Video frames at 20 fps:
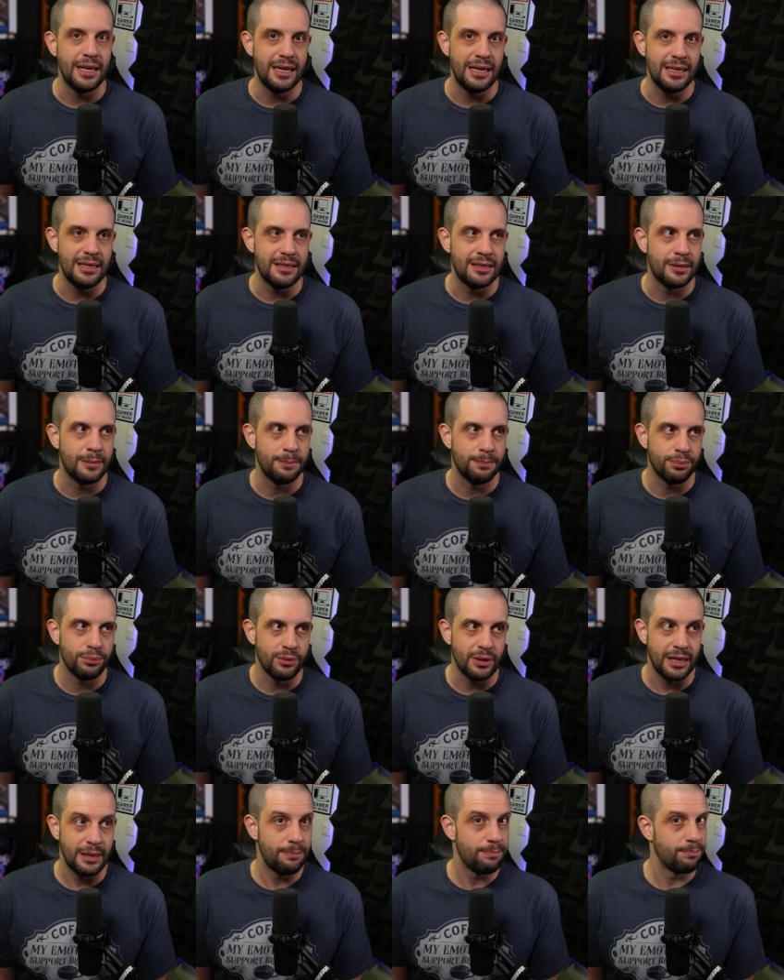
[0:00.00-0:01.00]
it is
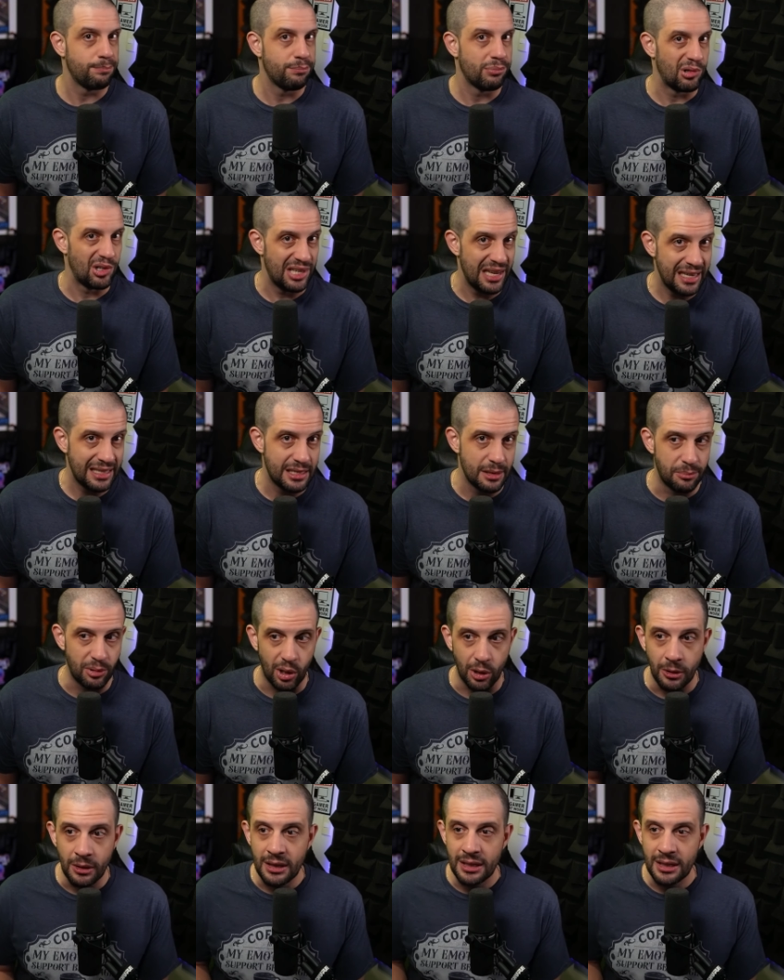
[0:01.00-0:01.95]
pretty predictable.